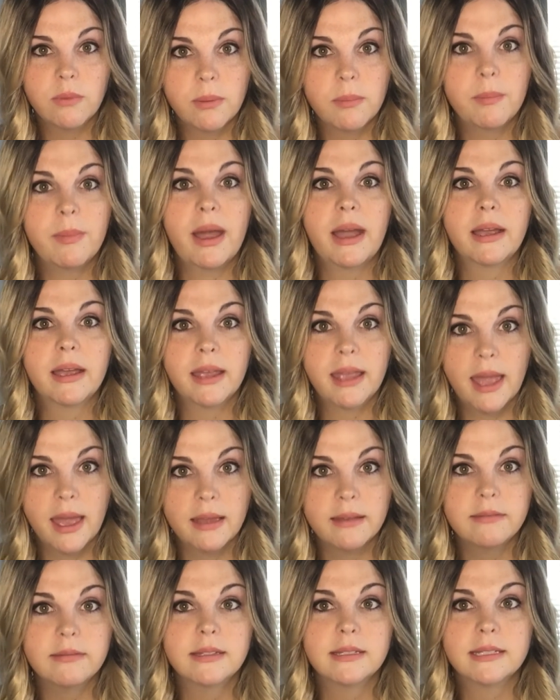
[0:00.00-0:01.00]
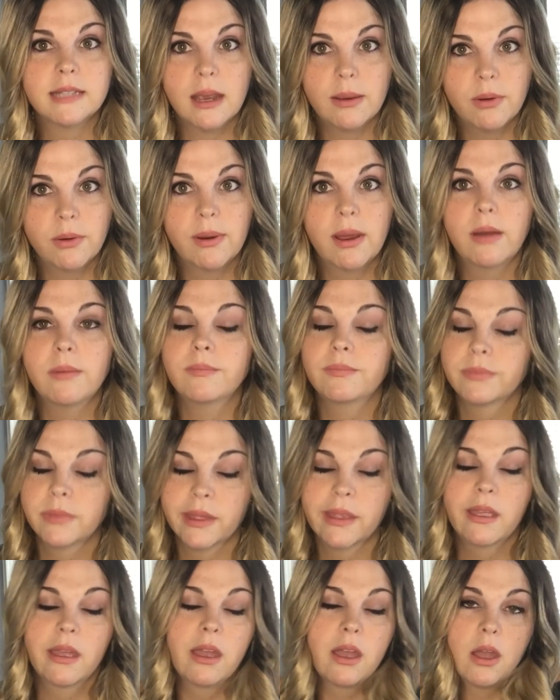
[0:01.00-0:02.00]
went back again this time around.
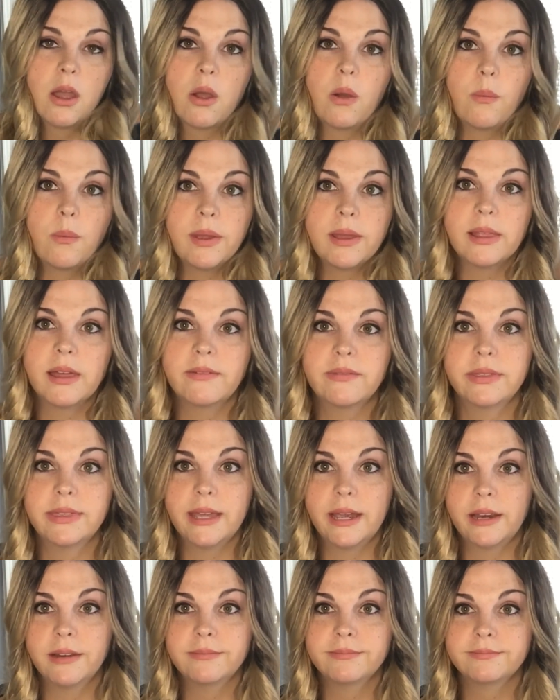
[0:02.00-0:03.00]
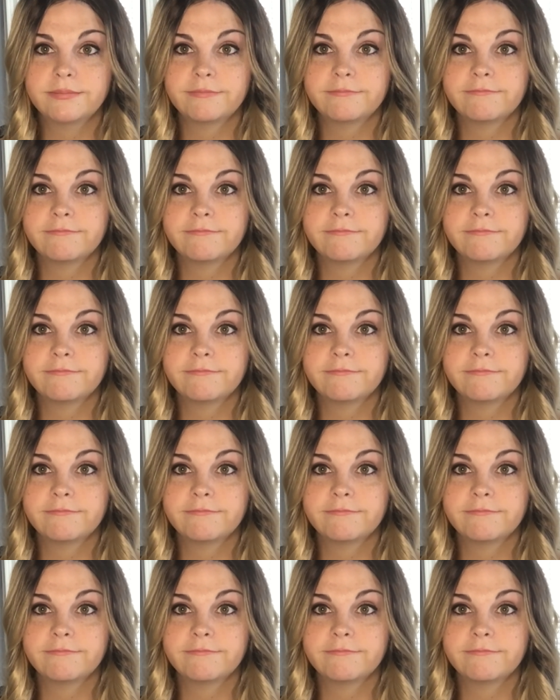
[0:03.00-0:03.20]
We love it there.